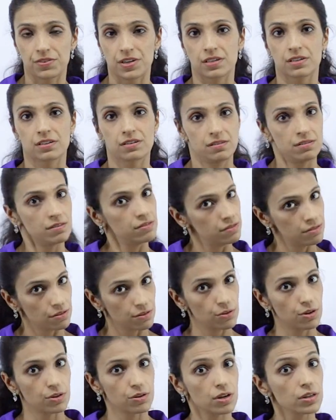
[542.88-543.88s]
that
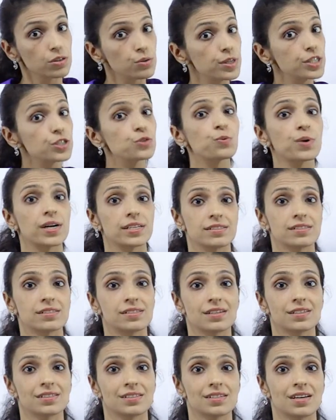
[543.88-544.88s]
you're not going to wear this
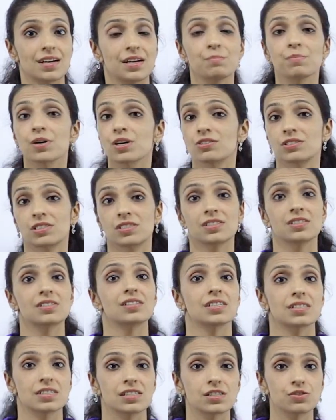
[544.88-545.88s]
next time because this
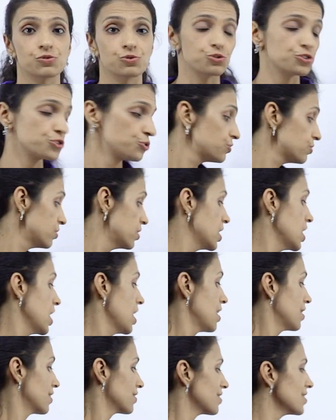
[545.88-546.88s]
doesn't suit you.
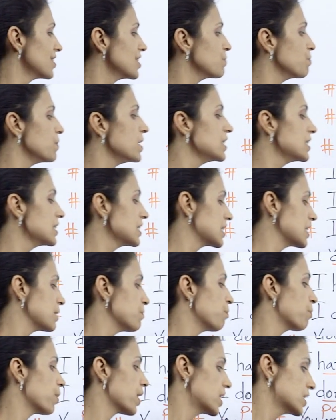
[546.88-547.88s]
This may
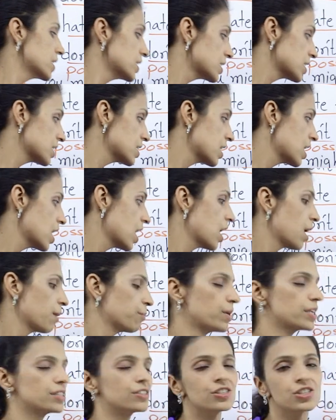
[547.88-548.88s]
seem blunt,
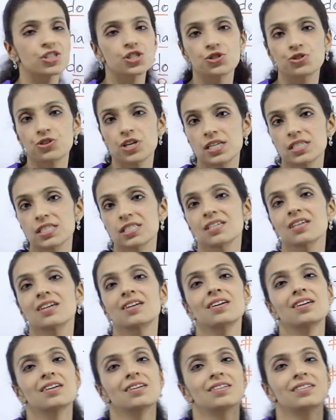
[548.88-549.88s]
but this dress
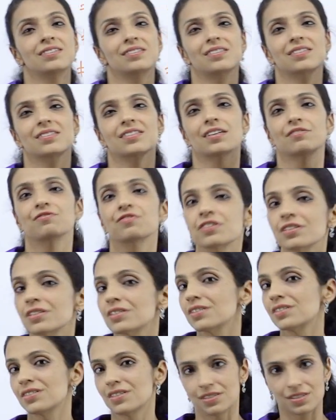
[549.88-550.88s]

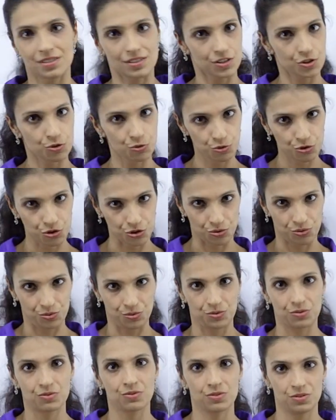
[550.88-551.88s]
definitely doesn't suit you,
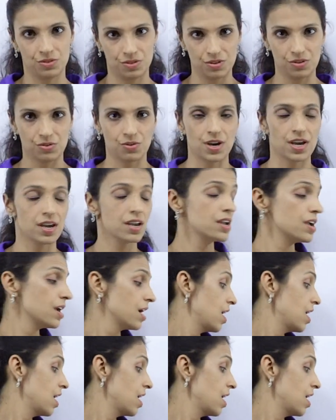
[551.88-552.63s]
okay?